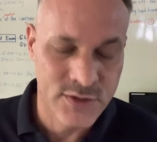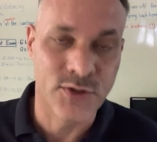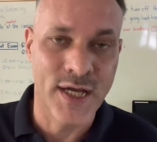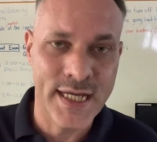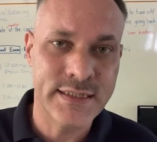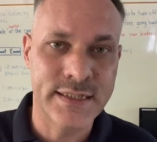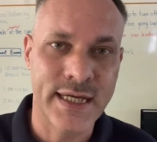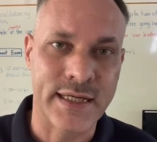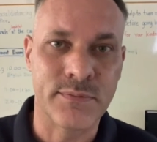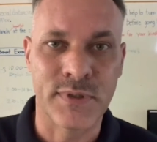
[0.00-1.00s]
So eight and
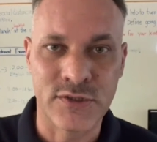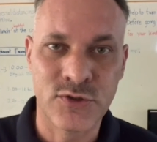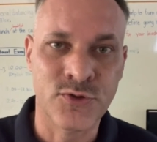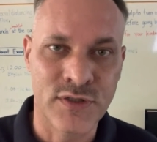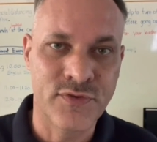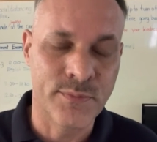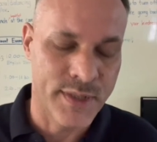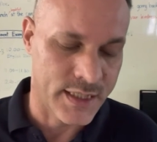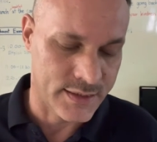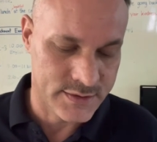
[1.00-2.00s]
eight, but it's two different
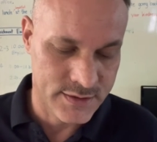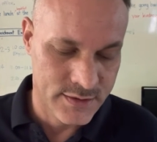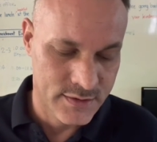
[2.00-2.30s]
meanings.